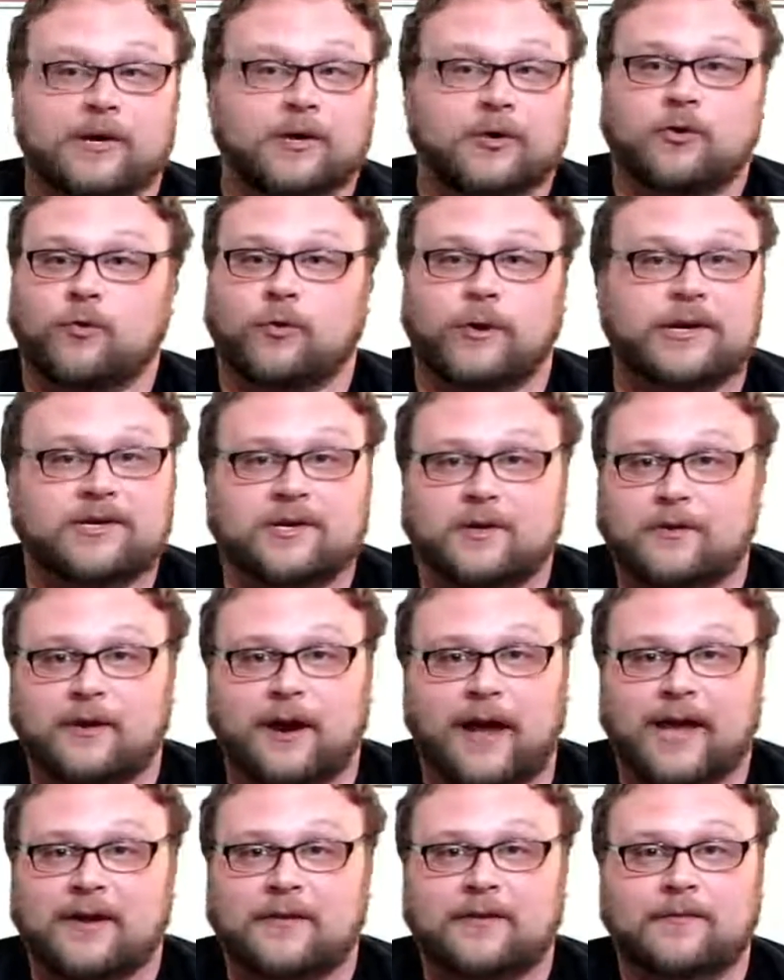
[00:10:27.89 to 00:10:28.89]
a good
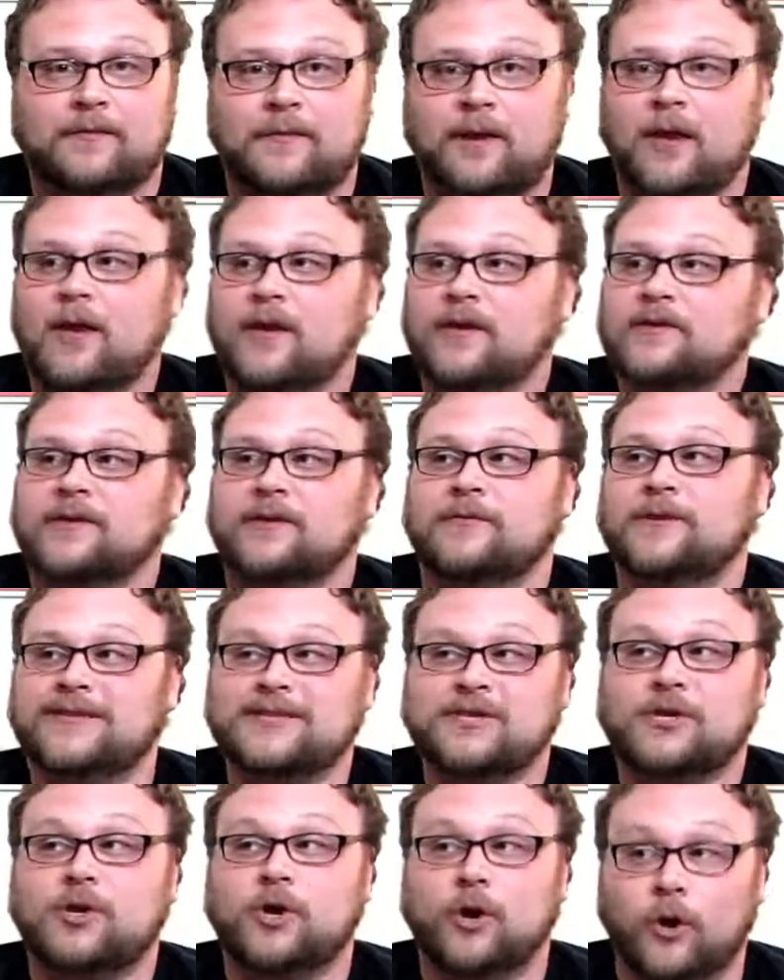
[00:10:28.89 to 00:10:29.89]
creature out of them. So
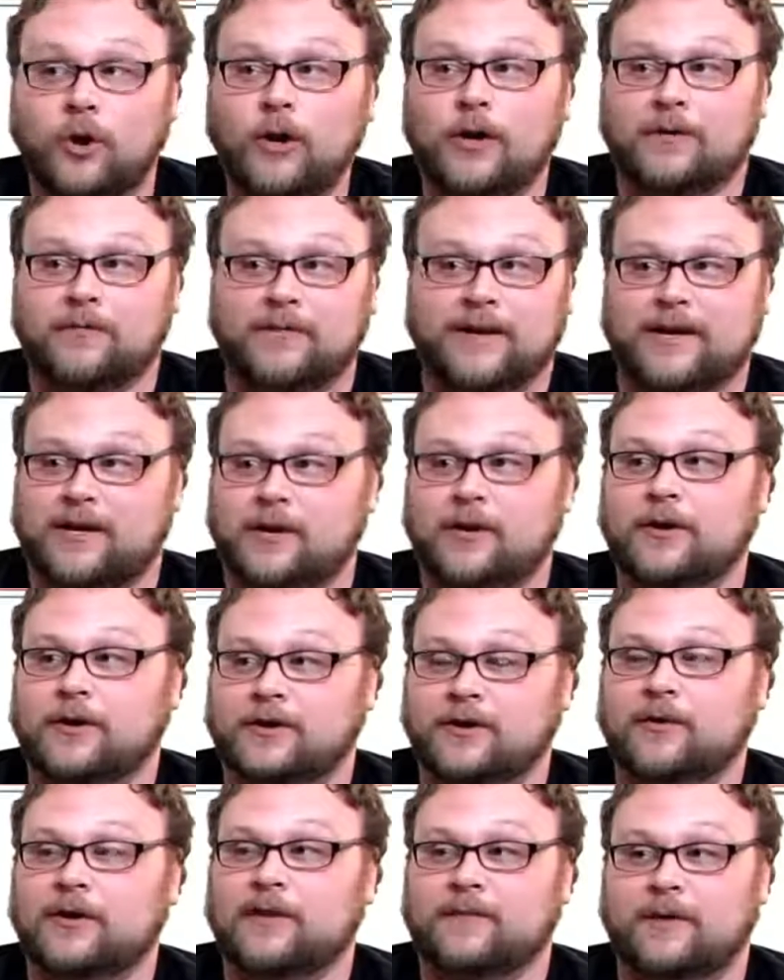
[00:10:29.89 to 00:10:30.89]
this could be
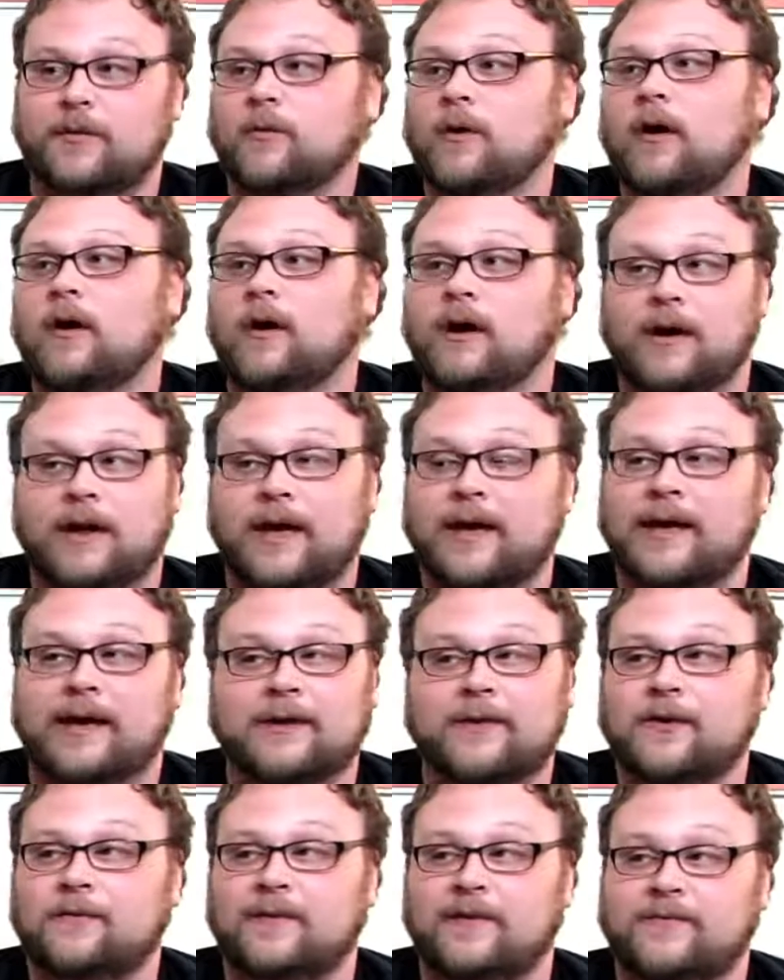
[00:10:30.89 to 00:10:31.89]
good. Don't get me wrong.
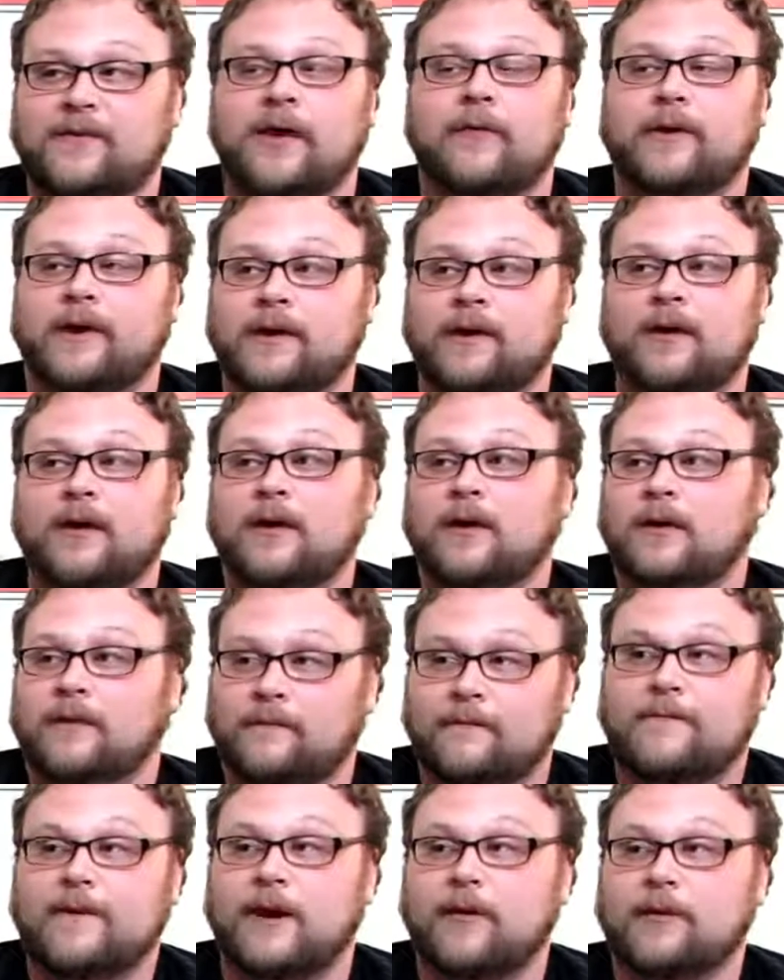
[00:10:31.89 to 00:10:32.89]
I could be very,
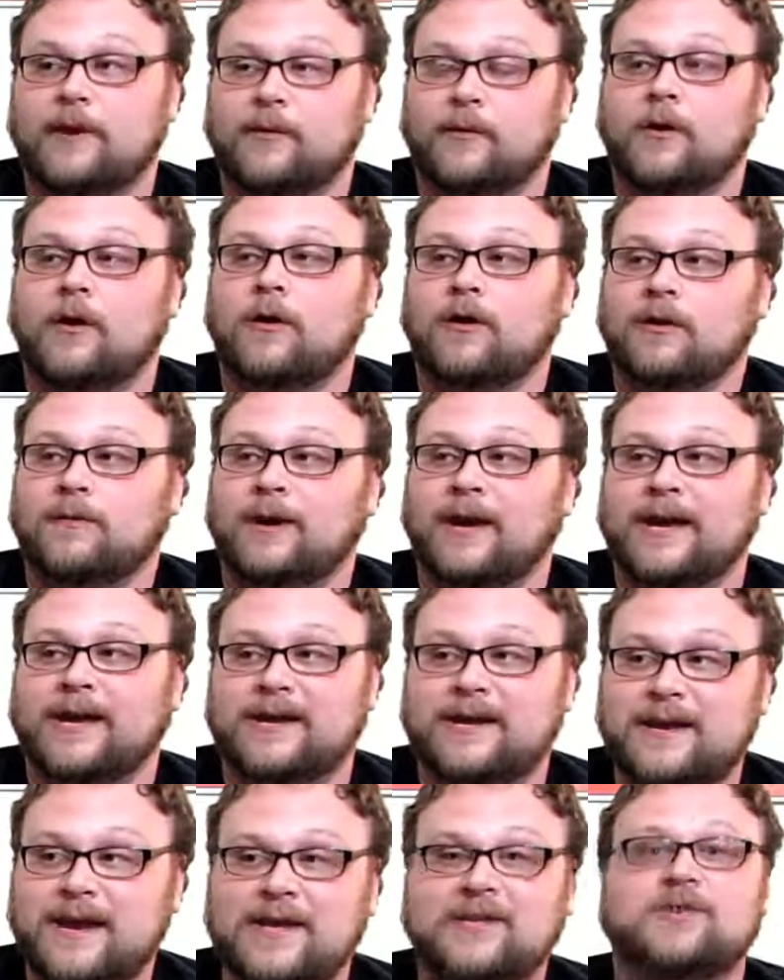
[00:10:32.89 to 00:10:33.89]
very wrong on my
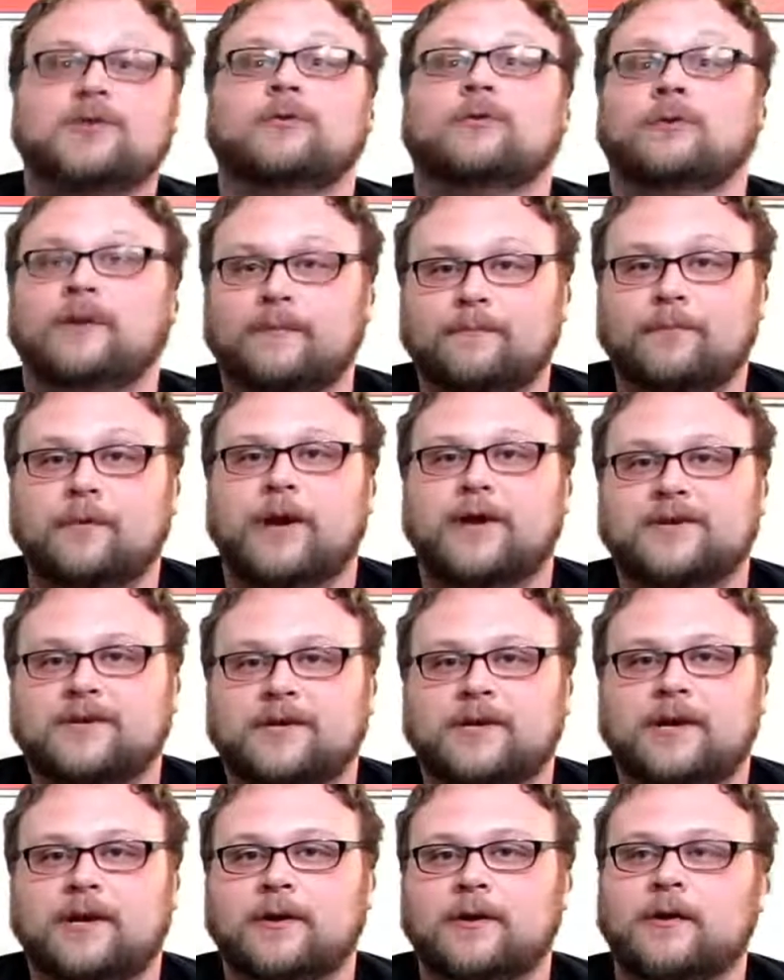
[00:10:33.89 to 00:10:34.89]
initial
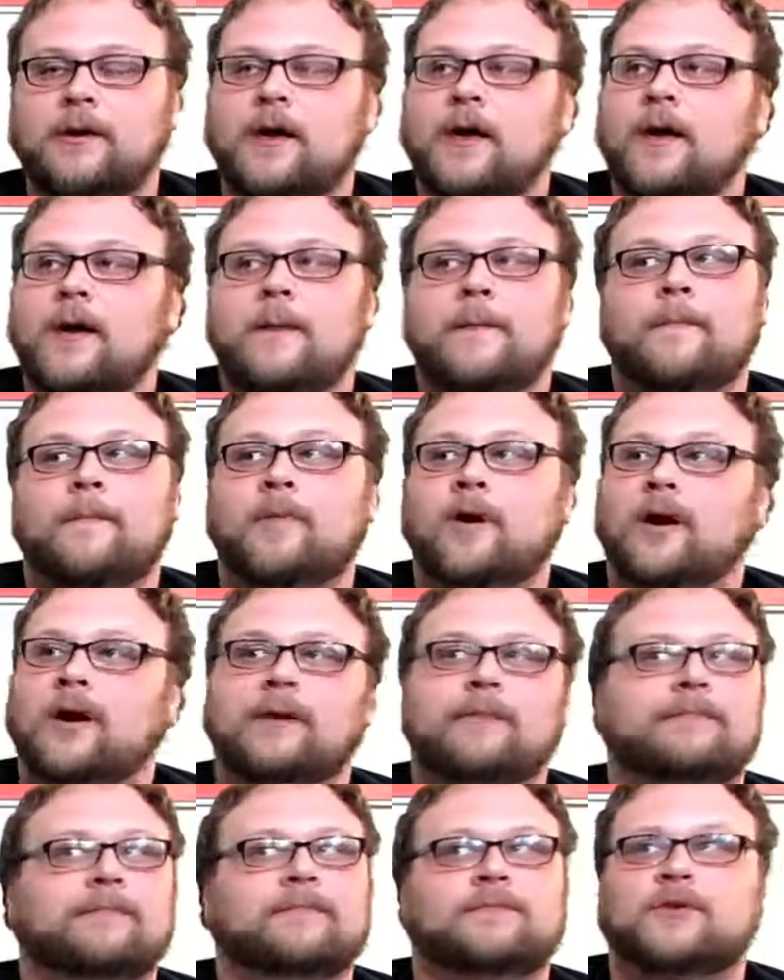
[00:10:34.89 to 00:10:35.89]
impression here,
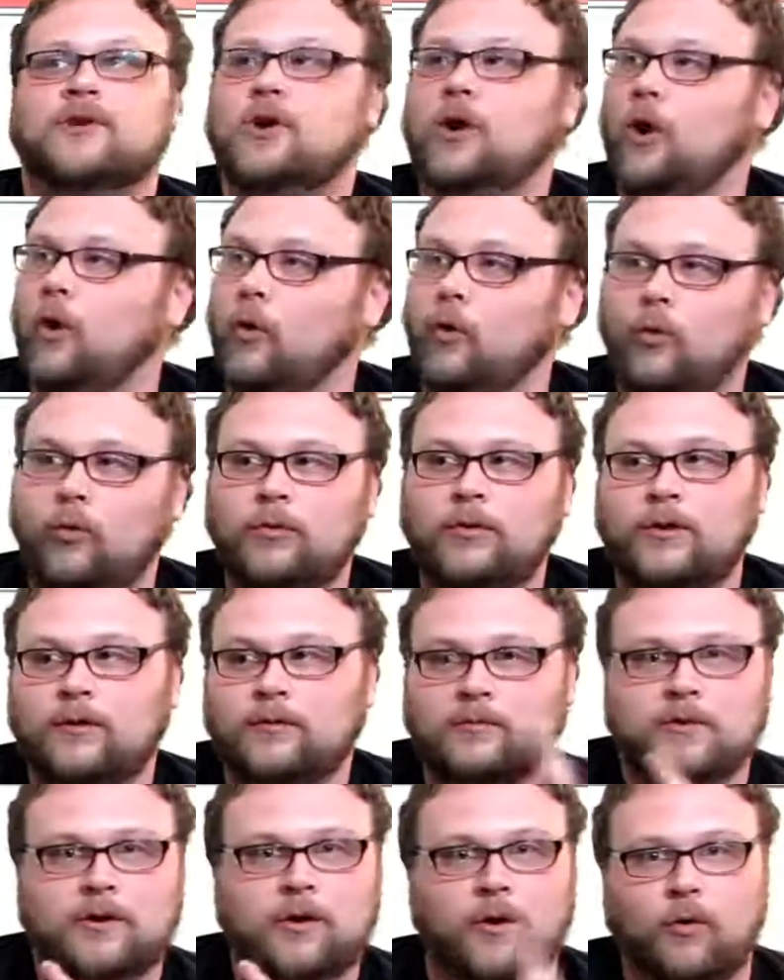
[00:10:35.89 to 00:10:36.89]
but cold
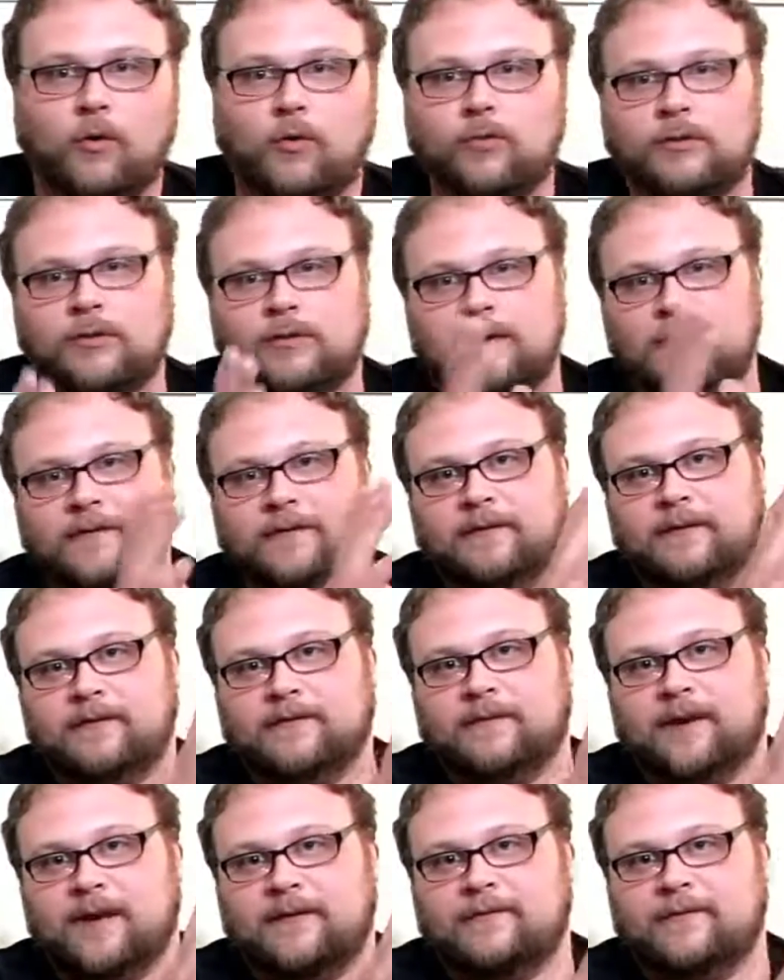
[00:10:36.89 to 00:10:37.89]

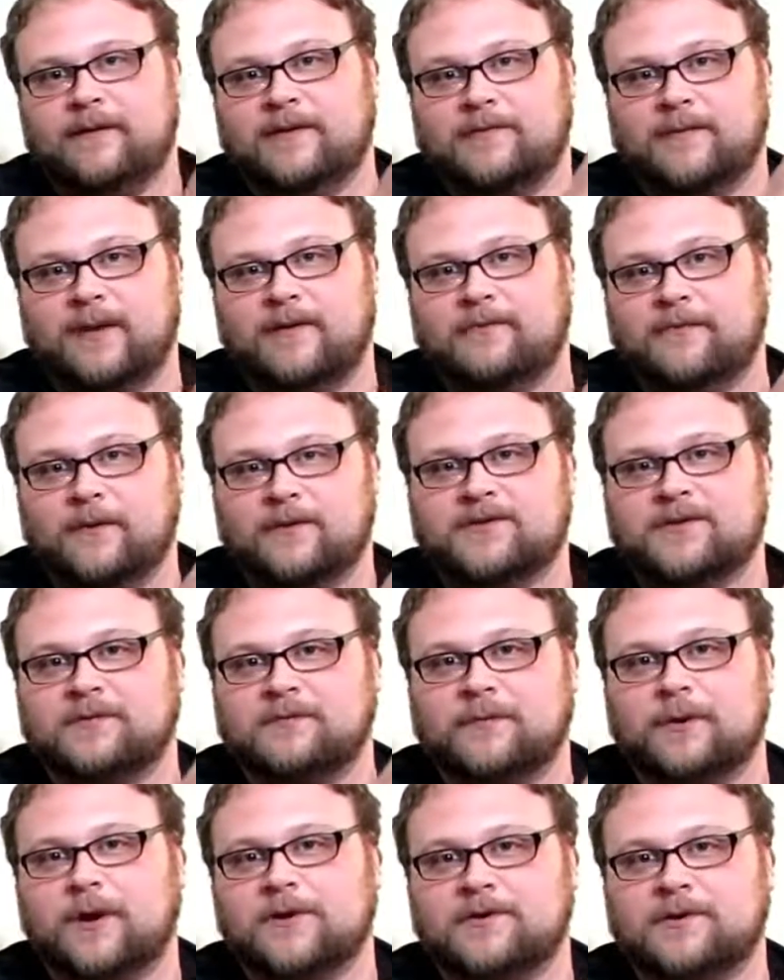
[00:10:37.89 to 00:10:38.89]
is my first
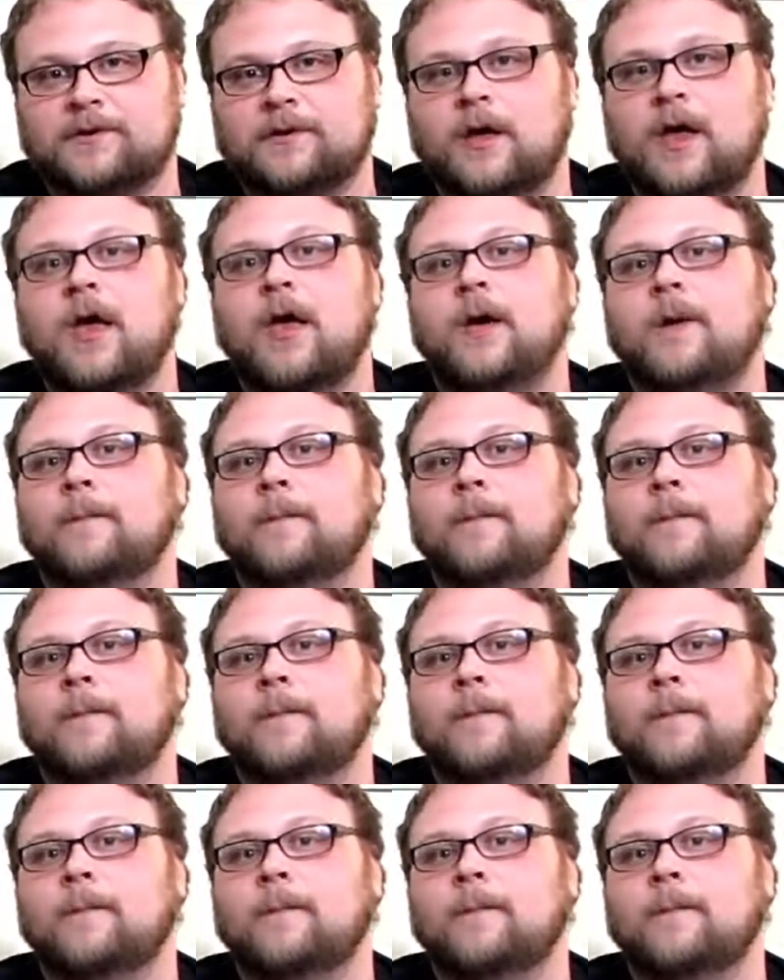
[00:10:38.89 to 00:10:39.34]
impression.